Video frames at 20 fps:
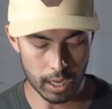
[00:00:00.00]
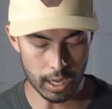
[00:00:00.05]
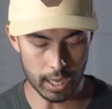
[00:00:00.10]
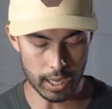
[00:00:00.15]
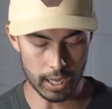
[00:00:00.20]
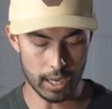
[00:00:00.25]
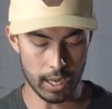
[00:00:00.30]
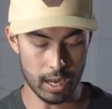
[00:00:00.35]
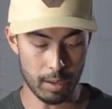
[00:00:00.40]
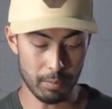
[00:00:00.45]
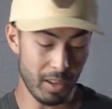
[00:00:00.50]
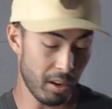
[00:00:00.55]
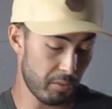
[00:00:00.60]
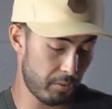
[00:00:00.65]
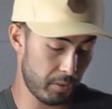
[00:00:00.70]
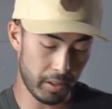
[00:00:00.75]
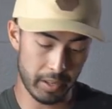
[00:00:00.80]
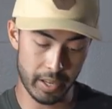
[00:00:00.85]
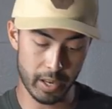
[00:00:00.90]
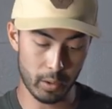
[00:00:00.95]
I'm not
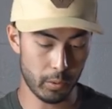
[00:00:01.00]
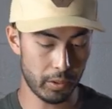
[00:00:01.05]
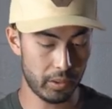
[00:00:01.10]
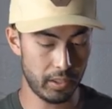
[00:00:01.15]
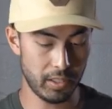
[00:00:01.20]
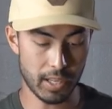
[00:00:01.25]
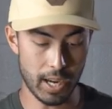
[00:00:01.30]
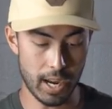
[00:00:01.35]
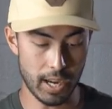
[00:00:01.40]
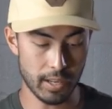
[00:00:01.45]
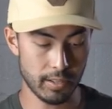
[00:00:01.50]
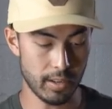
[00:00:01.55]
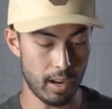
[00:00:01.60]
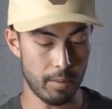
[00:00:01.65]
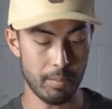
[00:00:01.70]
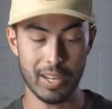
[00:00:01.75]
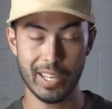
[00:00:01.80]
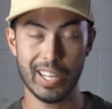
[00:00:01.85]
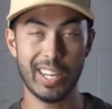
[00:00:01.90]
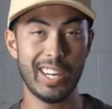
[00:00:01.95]
affiliated with these guys.
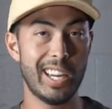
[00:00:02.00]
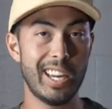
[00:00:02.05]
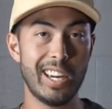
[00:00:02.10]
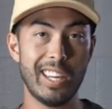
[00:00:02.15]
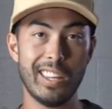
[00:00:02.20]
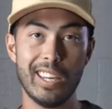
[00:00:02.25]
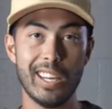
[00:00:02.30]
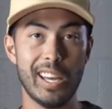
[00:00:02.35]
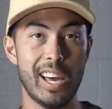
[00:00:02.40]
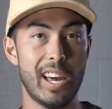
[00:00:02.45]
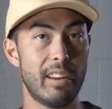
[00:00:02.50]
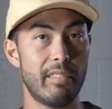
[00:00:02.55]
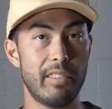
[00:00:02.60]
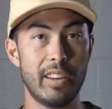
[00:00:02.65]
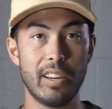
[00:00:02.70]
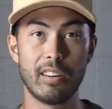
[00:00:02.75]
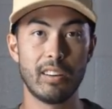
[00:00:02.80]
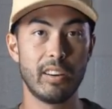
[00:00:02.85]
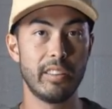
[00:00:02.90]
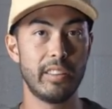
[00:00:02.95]
I'm not getting anything out of
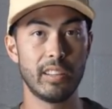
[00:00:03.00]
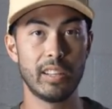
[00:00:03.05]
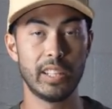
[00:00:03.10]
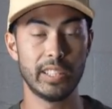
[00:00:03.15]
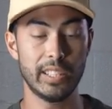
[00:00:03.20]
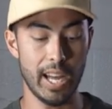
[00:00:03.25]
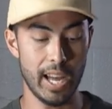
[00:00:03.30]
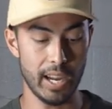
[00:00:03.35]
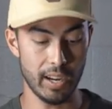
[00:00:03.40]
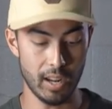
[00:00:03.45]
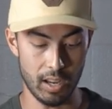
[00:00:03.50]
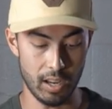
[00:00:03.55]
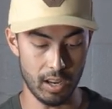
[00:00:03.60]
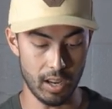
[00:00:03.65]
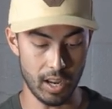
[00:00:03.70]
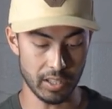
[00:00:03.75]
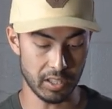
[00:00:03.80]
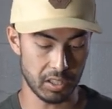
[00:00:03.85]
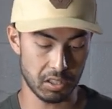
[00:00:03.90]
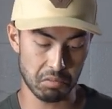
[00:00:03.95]
it or anything like that.
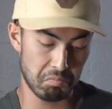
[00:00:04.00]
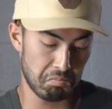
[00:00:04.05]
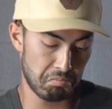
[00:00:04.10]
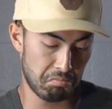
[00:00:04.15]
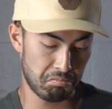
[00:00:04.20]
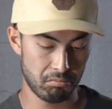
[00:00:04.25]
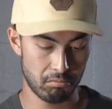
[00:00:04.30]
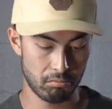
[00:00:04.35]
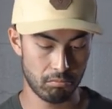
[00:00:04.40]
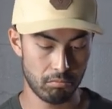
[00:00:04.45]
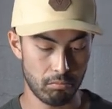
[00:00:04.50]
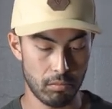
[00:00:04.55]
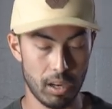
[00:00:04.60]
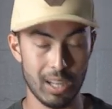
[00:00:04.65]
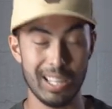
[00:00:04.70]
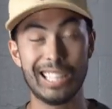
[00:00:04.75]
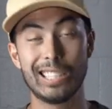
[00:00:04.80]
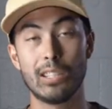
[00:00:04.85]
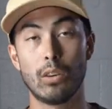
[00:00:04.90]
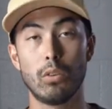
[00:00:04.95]
I
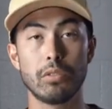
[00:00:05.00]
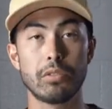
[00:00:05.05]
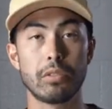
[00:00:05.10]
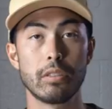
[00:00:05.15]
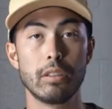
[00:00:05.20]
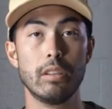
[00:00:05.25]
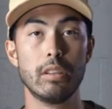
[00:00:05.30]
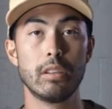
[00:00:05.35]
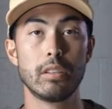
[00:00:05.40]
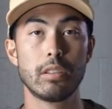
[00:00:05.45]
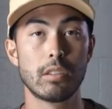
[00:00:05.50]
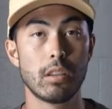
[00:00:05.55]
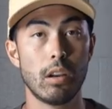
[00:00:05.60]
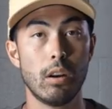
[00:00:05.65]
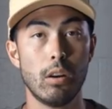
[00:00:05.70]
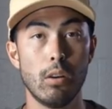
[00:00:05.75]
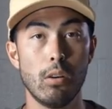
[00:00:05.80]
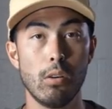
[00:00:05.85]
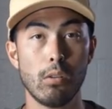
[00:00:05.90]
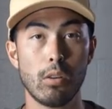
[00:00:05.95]
like the holster.
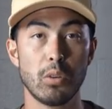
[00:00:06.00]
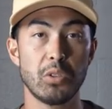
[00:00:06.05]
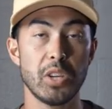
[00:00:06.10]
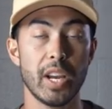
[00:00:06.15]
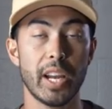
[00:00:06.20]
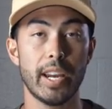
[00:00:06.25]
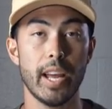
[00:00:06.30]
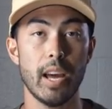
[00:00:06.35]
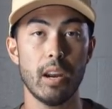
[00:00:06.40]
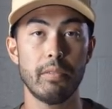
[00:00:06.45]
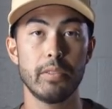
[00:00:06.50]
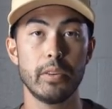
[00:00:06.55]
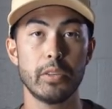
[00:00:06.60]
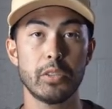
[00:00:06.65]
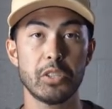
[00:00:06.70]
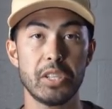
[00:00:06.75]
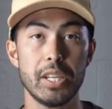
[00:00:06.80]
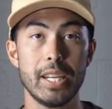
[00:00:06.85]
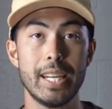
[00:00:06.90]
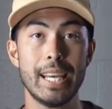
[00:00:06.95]
So go check it out if you're
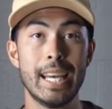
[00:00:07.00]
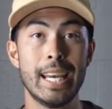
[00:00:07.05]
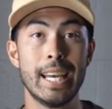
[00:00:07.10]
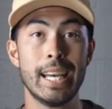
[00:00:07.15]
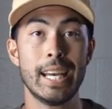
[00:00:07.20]
interested.